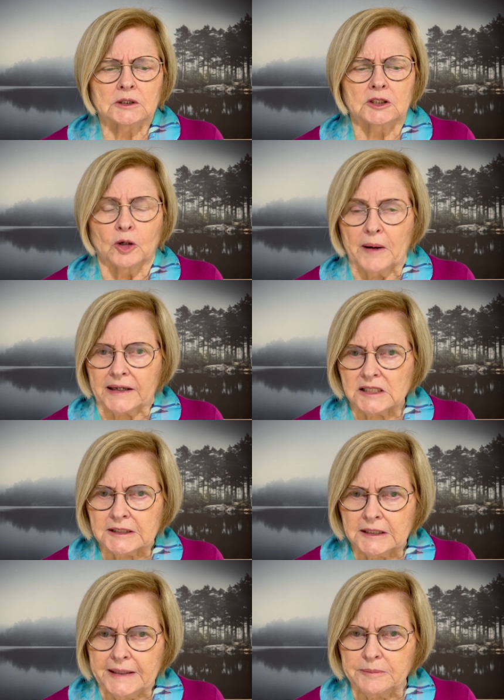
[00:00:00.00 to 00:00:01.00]
Go back to
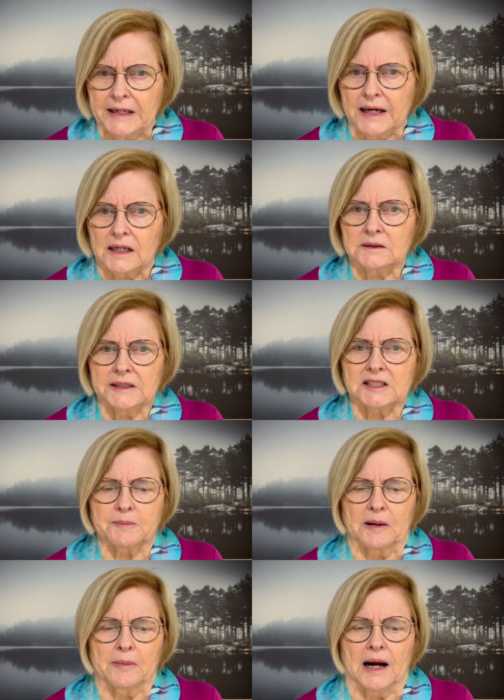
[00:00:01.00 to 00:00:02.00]
sleep now, his
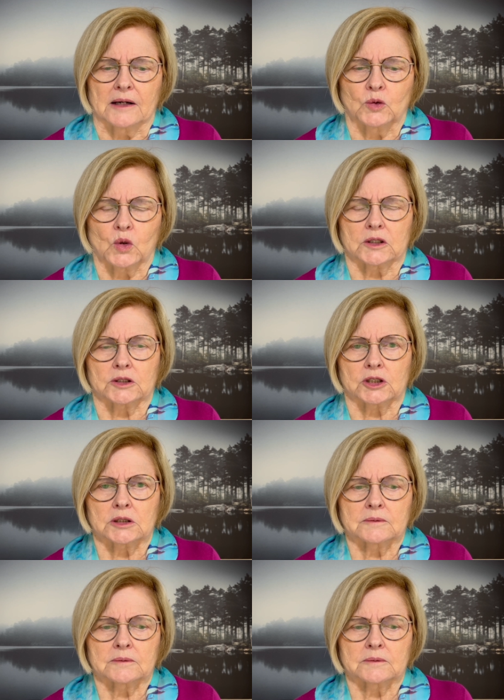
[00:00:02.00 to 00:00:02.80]
baba ordered.